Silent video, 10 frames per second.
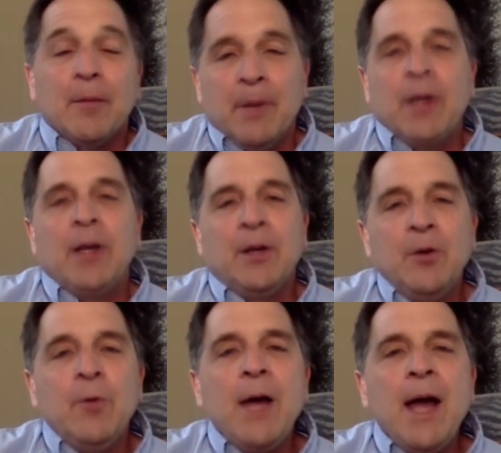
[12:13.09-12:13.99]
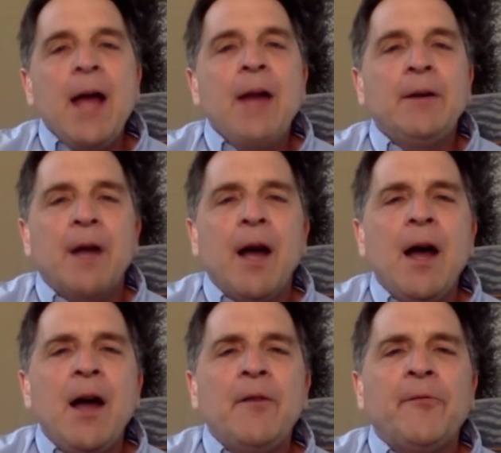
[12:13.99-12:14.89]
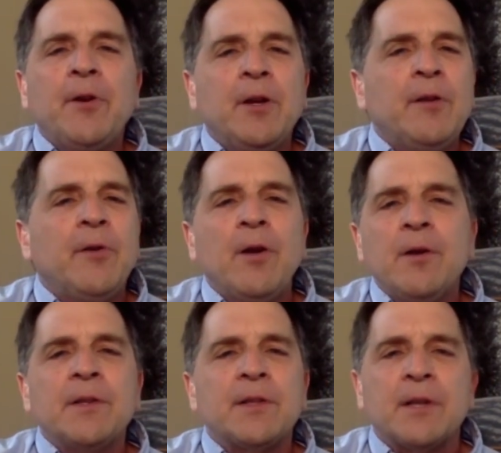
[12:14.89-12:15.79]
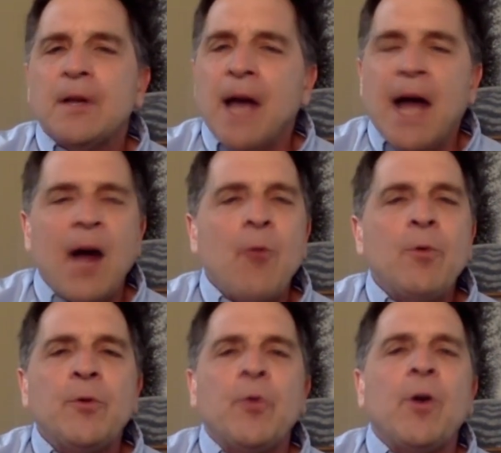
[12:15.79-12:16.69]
May you and God forgive us, Howard